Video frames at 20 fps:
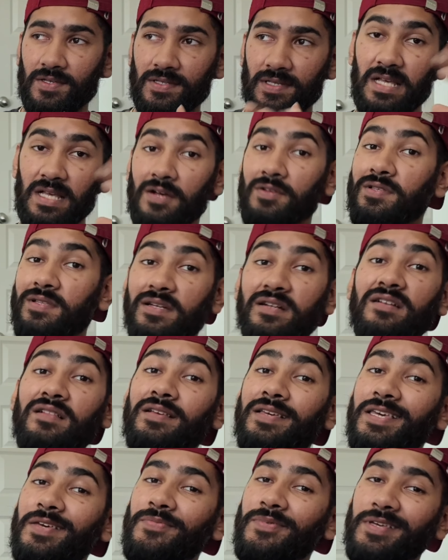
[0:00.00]
because I was literally
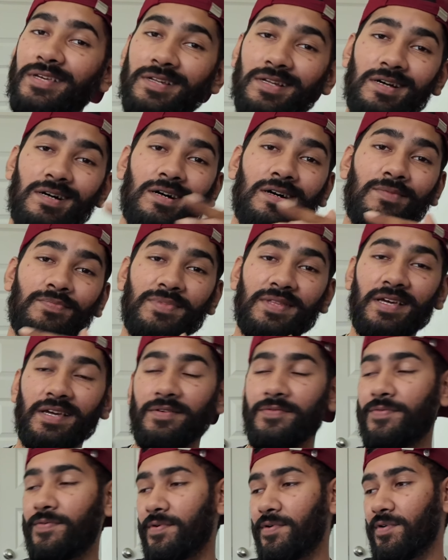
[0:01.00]
keeping an
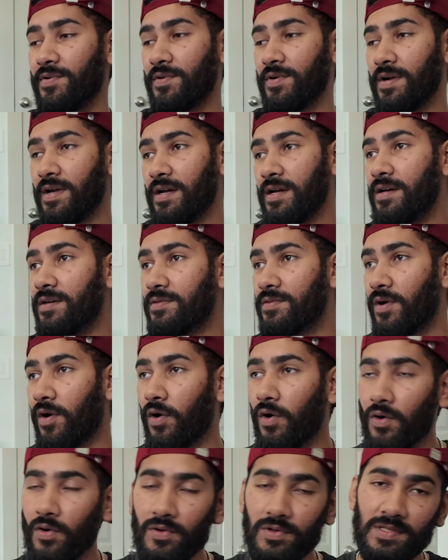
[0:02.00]
update for the
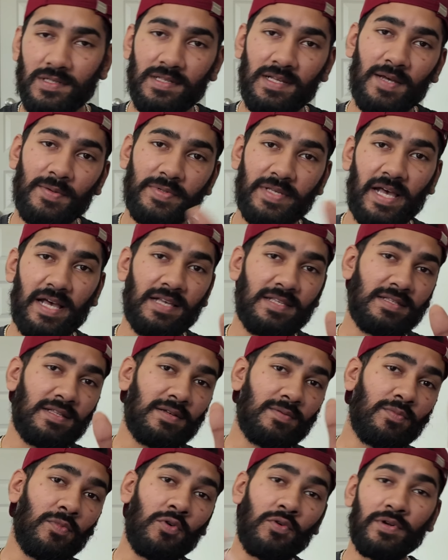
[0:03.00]
whole steps as
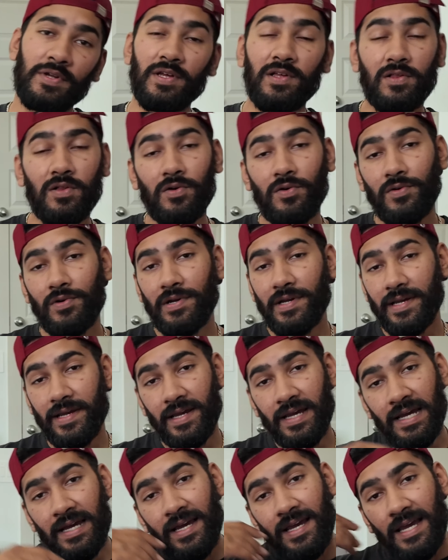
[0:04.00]
the morning
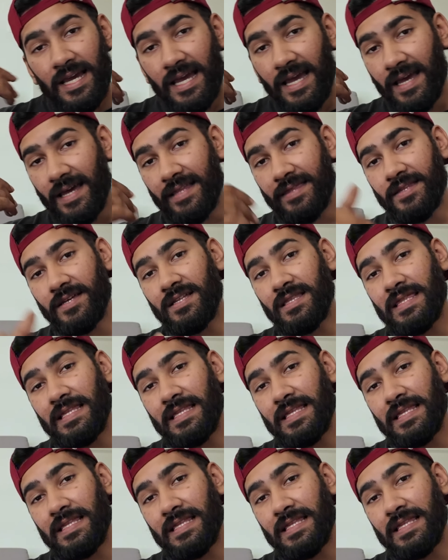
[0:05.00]
glory and the